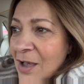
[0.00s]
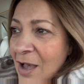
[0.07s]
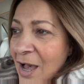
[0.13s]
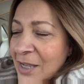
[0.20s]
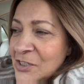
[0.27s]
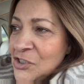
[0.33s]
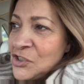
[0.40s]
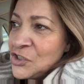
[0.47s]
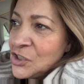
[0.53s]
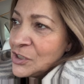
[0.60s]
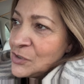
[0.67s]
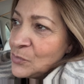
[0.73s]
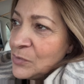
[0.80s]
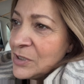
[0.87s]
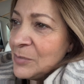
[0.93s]
I
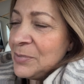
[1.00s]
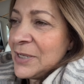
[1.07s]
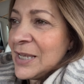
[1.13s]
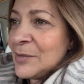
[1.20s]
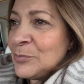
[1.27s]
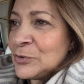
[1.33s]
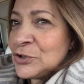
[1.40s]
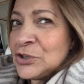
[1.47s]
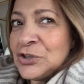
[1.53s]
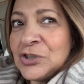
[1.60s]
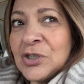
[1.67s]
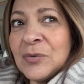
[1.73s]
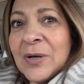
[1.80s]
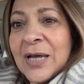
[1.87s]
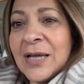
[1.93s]
just want to be able to
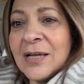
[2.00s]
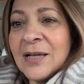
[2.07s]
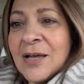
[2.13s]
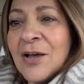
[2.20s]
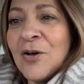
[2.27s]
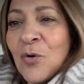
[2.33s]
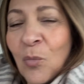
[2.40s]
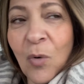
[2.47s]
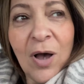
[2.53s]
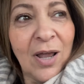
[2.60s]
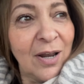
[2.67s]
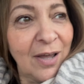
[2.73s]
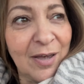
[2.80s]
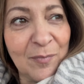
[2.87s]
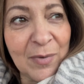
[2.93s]
do it
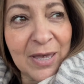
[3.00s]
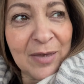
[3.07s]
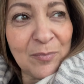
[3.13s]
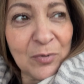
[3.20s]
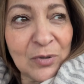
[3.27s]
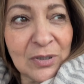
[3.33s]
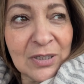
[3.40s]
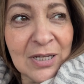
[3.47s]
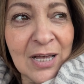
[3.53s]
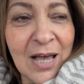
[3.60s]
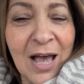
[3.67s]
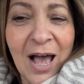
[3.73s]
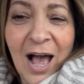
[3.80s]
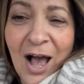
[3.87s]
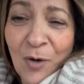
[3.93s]
while I'm able.
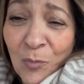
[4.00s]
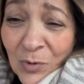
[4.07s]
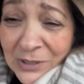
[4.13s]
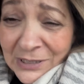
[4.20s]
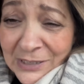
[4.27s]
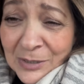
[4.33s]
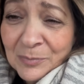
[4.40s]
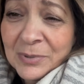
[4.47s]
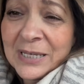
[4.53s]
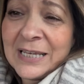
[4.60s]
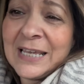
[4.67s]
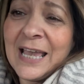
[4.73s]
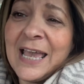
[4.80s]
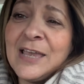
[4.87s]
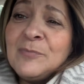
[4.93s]
I want to
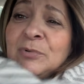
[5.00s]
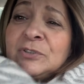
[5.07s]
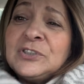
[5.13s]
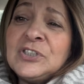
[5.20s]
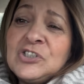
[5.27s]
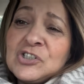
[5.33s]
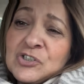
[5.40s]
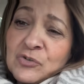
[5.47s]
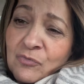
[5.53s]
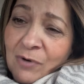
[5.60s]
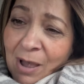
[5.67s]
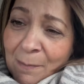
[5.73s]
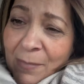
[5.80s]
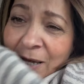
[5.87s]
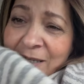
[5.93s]
be able to just
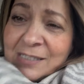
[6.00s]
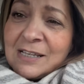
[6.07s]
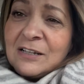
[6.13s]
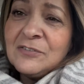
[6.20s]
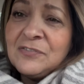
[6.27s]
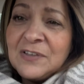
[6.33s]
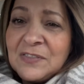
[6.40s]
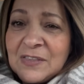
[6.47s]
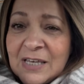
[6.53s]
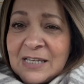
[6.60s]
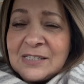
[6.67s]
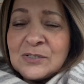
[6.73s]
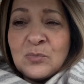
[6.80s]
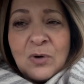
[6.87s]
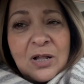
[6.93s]
wrap myself in
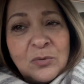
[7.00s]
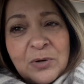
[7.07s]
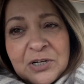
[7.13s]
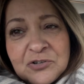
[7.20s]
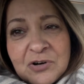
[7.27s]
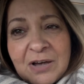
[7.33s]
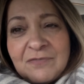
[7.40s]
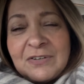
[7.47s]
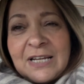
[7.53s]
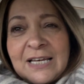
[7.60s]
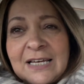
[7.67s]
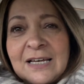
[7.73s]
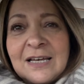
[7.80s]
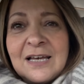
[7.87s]
this while we're traveling,